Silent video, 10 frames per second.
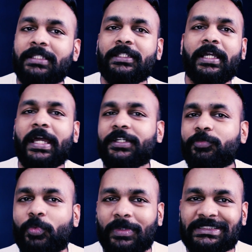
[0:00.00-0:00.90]
The kind
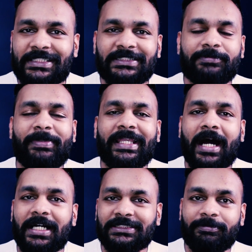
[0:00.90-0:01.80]
of questions being
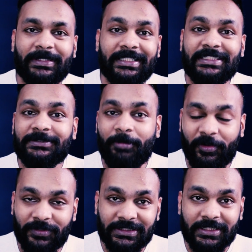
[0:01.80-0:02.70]
asked by these
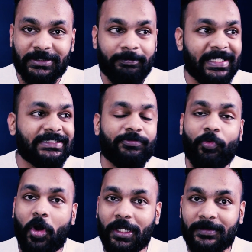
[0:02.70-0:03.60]
professors speaks
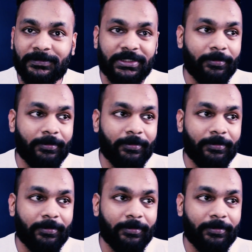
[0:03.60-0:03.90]
volumes